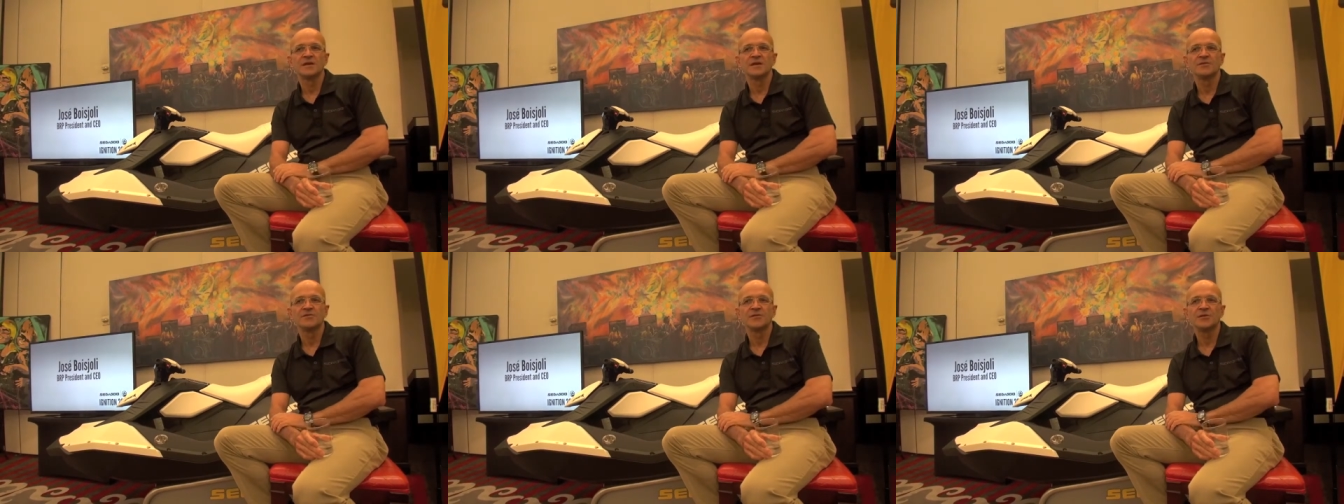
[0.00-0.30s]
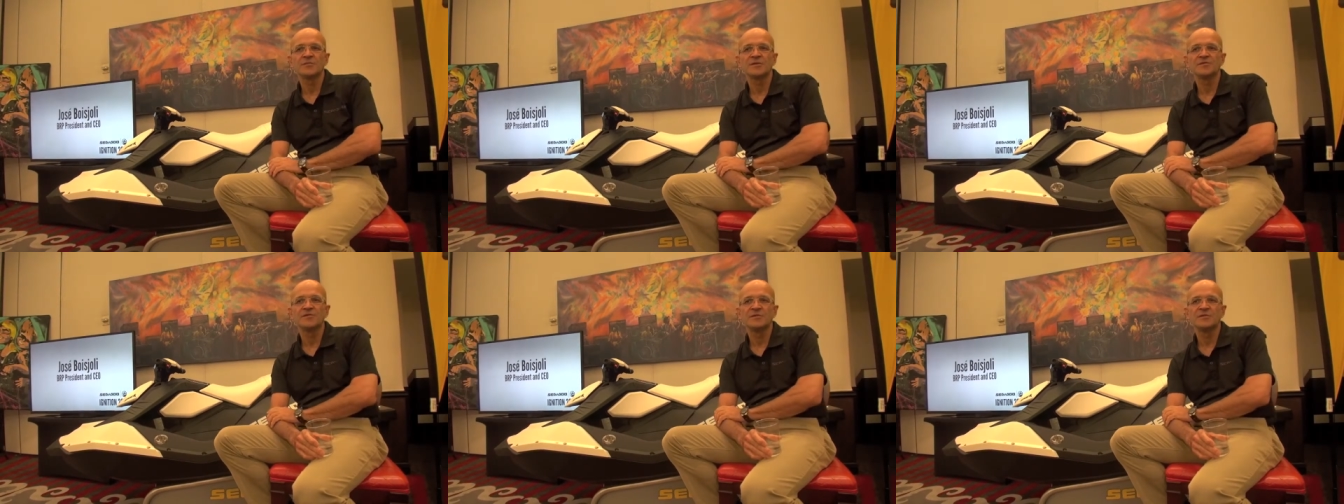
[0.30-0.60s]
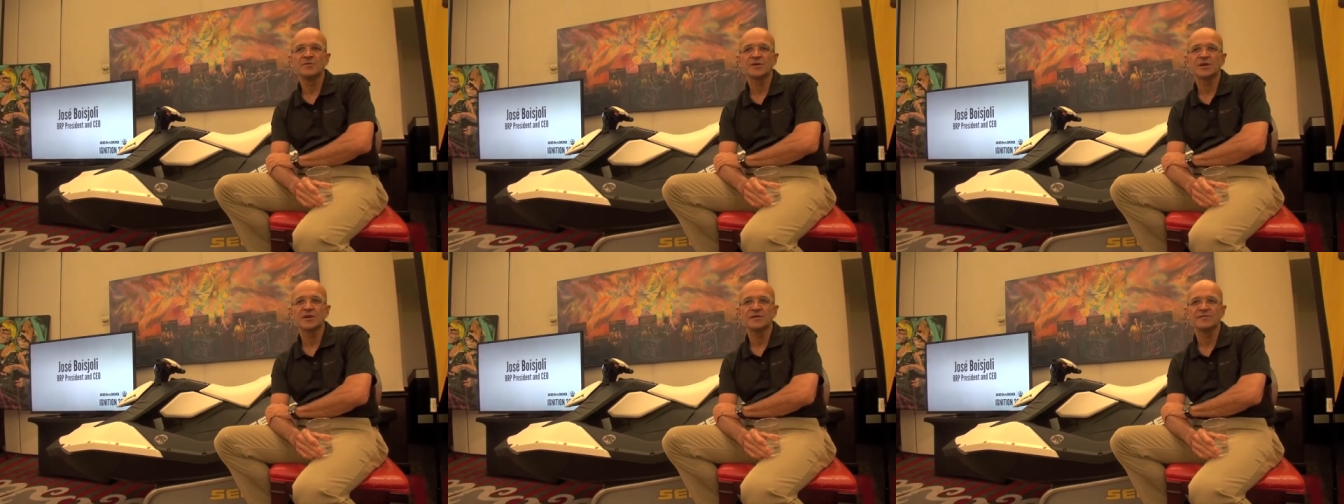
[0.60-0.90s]
In terms of
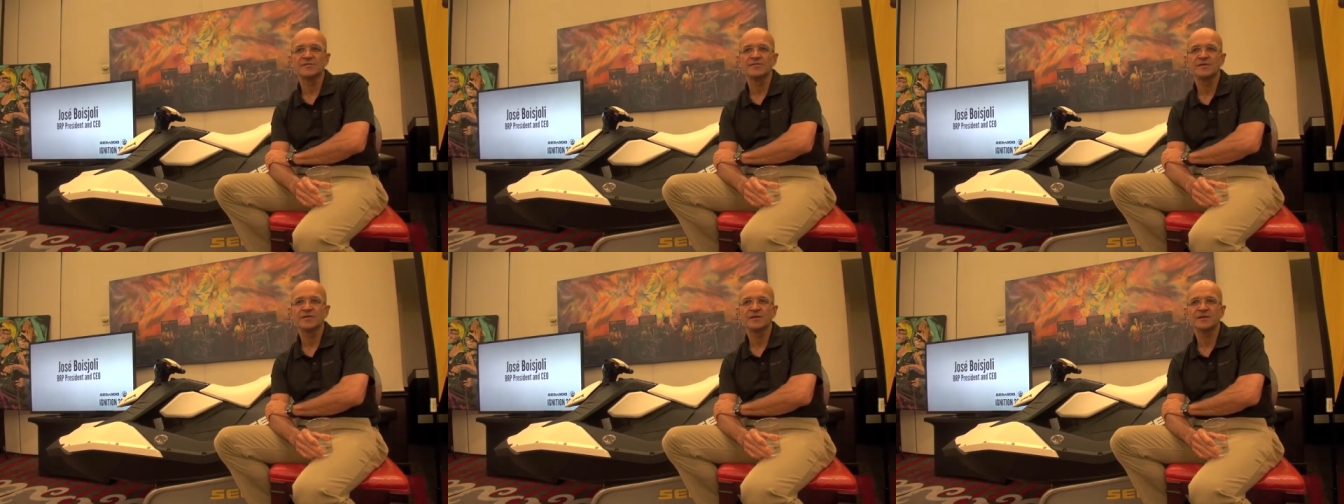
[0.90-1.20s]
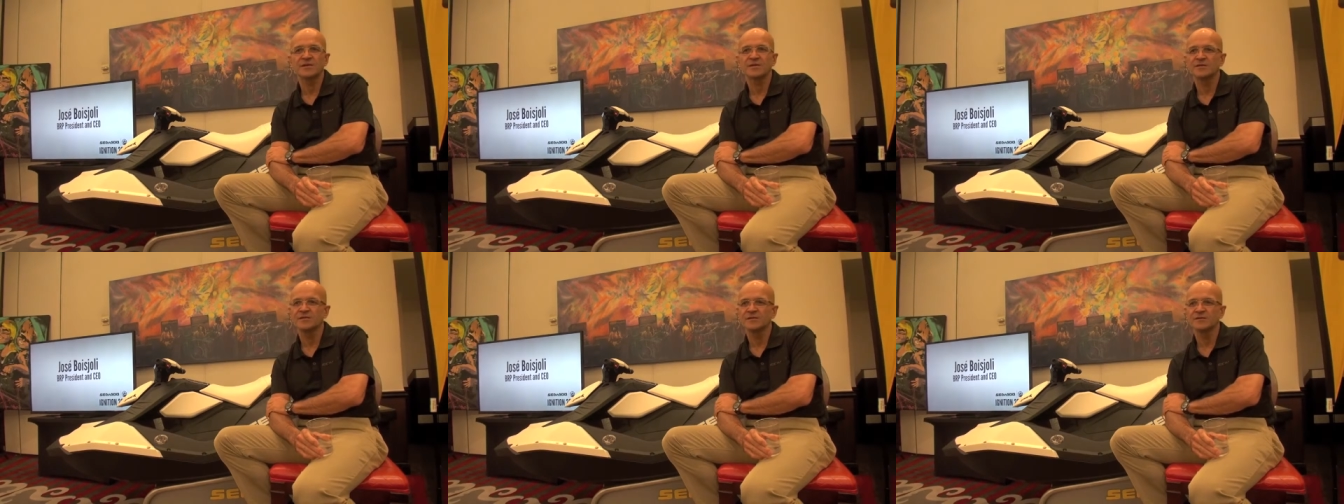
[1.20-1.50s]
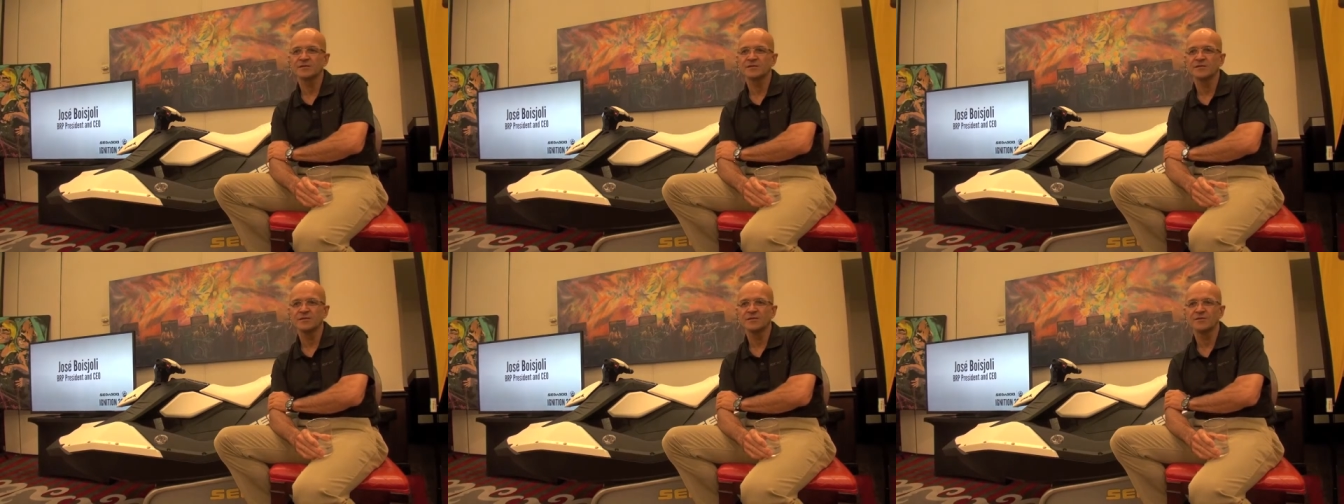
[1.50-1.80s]
demographic,
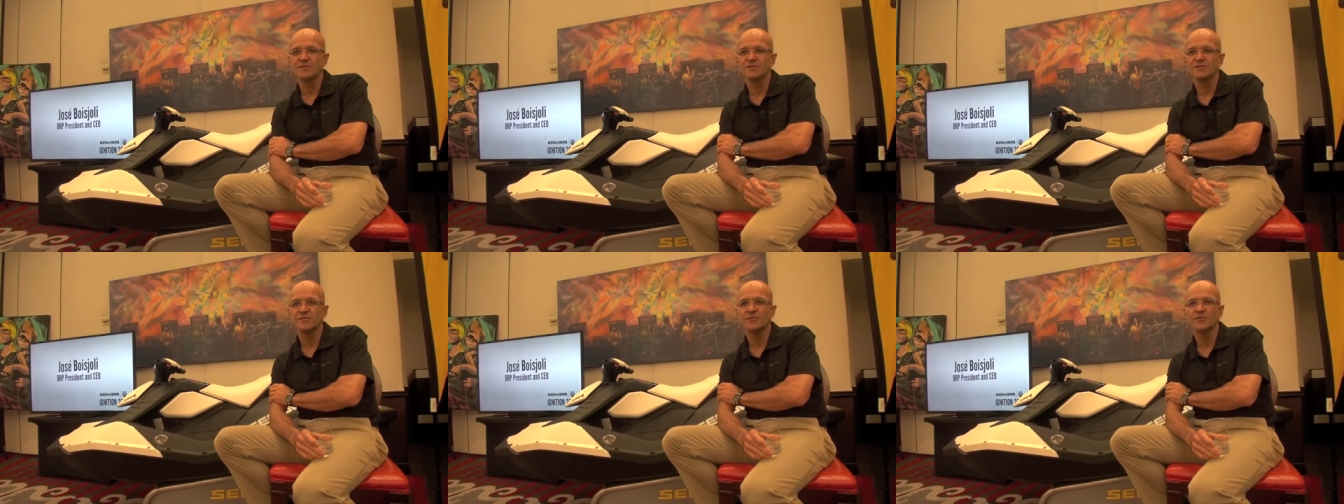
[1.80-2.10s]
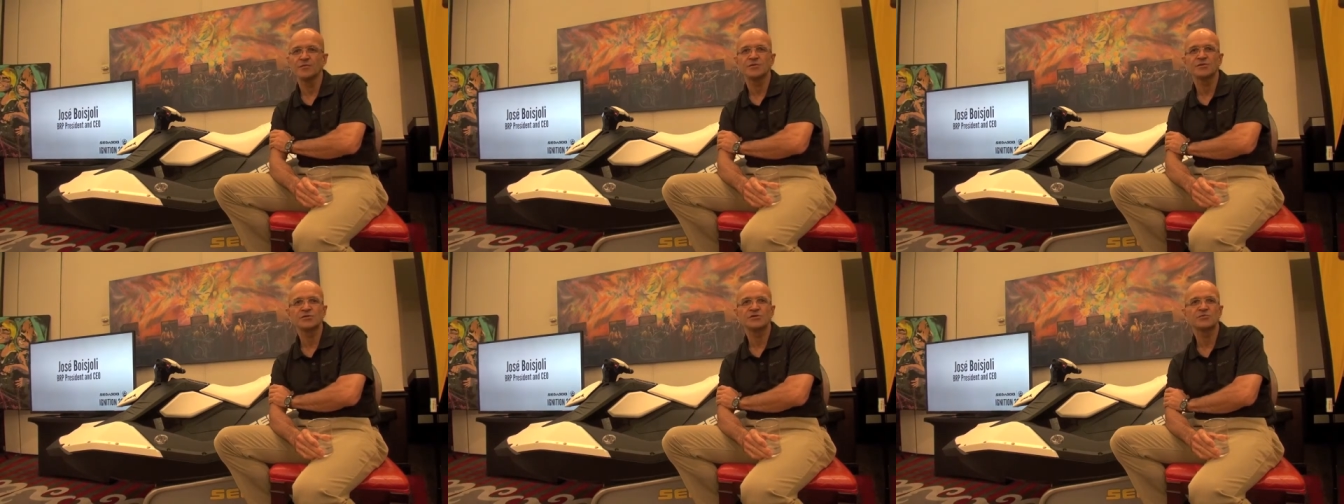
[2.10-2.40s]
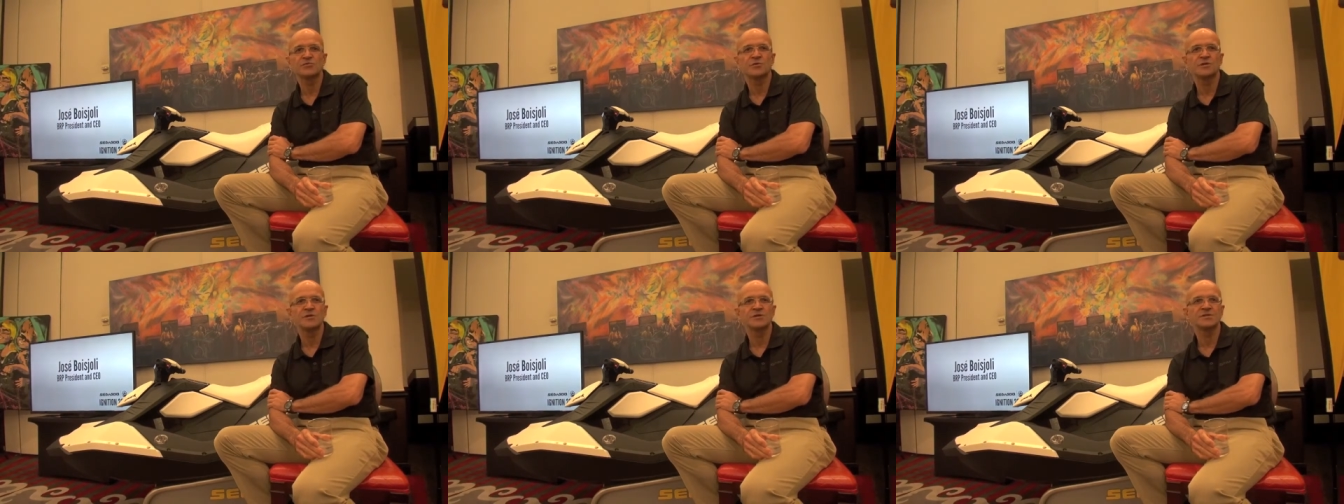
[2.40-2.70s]
the
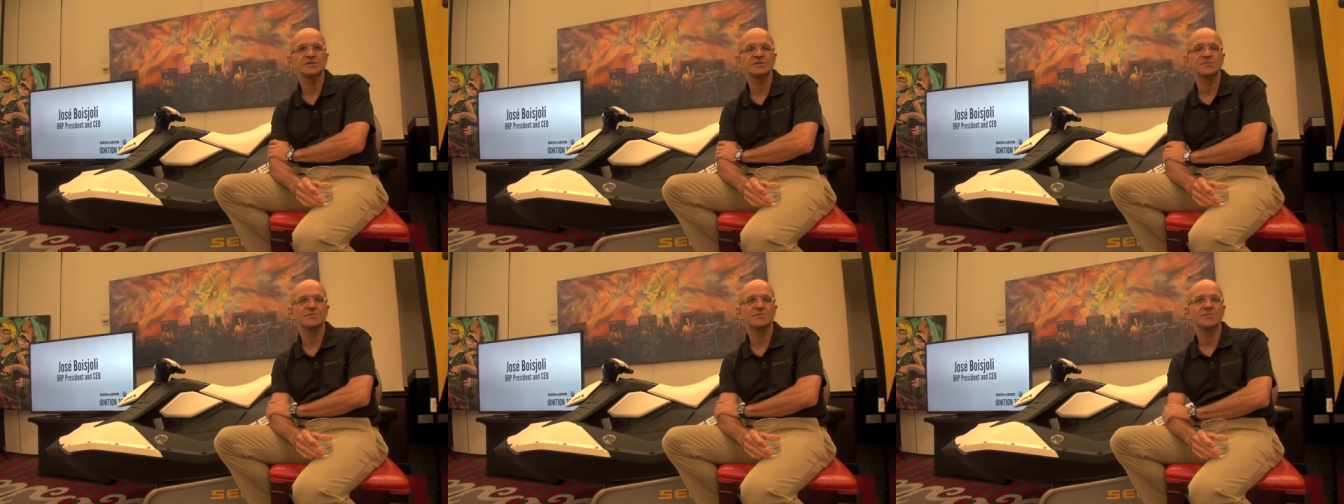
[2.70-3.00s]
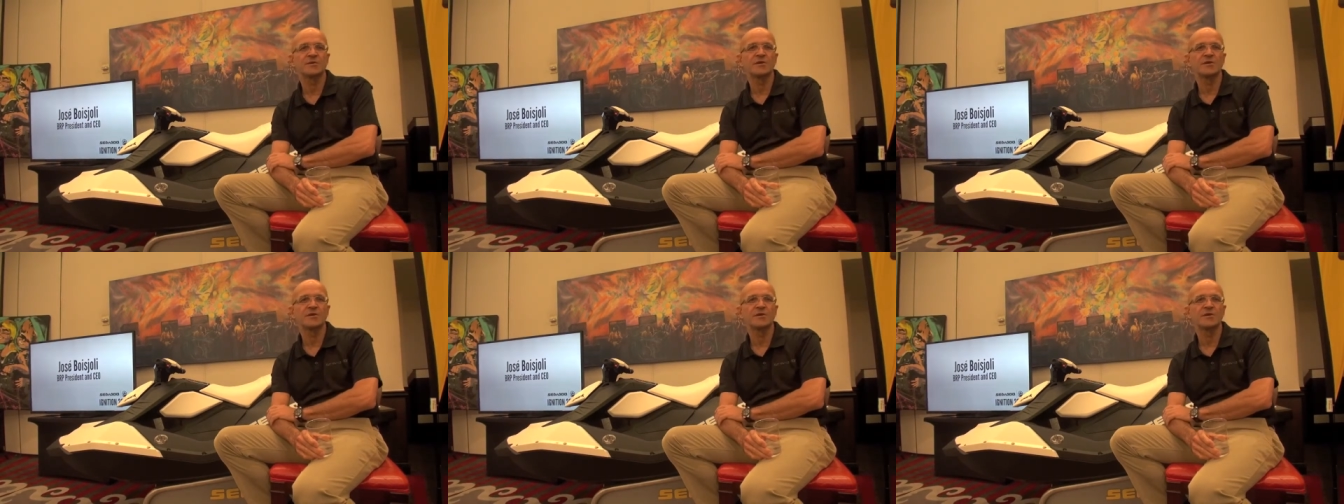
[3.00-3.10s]
focus was